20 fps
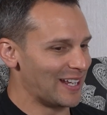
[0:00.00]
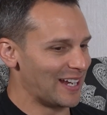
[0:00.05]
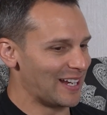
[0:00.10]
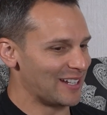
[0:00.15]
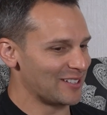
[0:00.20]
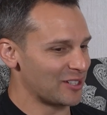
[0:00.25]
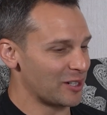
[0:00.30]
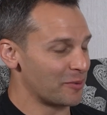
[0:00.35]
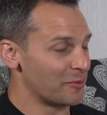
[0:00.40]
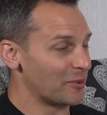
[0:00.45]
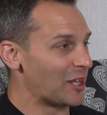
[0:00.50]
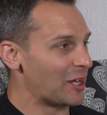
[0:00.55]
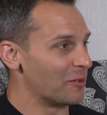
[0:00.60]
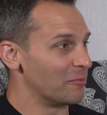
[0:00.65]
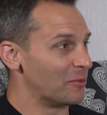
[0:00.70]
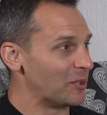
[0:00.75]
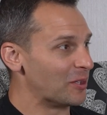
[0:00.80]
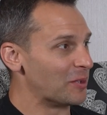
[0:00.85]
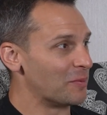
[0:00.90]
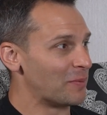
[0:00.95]
that cyber
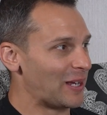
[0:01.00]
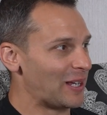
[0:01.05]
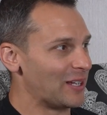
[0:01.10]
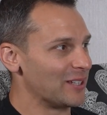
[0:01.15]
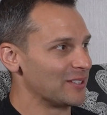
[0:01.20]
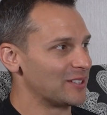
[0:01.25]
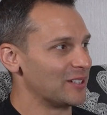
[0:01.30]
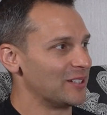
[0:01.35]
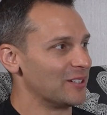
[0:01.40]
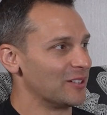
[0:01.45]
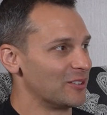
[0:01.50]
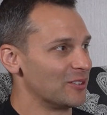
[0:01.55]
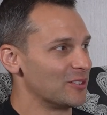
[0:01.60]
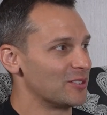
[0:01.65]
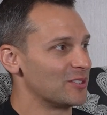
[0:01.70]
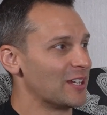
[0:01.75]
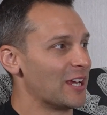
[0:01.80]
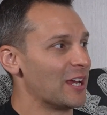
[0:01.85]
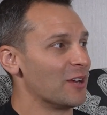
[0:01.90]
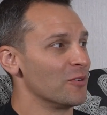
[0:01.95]
liability policy and
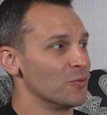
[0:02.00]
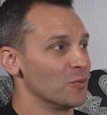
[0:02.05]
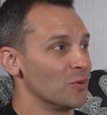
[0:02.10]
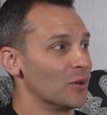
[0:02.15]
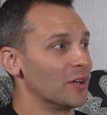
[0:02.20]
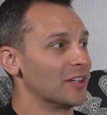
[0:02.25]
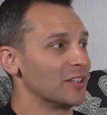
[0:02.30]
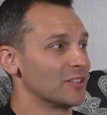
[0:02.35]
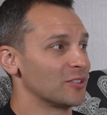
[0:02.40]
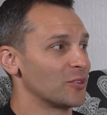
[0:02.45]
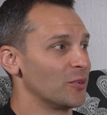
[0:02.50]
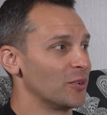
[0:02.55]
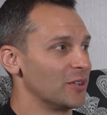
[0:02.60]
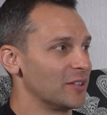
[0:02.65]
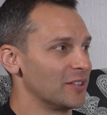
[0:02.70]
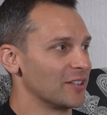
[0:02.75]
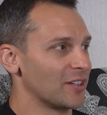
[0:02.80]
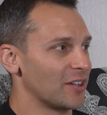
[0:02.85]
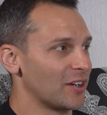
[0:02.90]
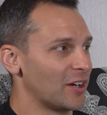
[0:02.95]
understand what it's
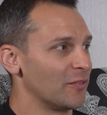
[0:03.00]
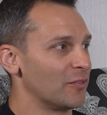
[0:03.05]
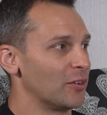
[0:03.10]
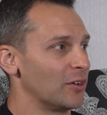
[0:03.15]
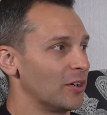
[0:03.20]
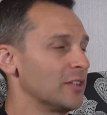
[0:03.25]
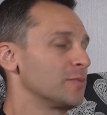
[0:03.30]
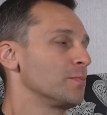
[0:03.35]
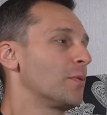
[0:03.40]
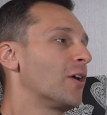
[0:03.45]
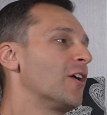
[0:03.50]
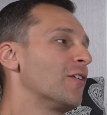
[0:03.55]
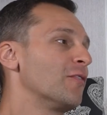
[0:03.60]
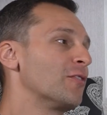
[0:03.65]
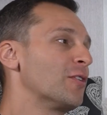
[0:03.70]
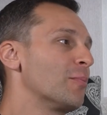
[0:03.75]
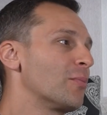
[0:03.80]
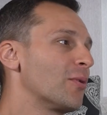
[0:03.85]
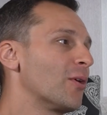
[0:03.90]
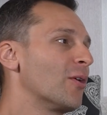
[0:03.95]
going to cover as part of
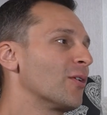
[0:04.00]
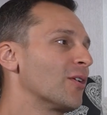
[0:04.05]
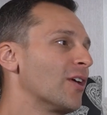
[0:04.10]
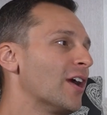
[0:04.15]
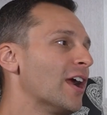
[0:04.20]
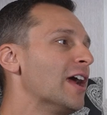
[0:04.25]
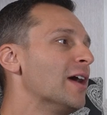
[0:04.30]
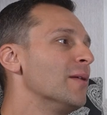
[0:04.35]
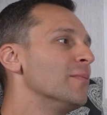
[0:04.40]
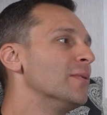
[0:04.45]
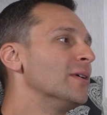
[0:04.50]
your program.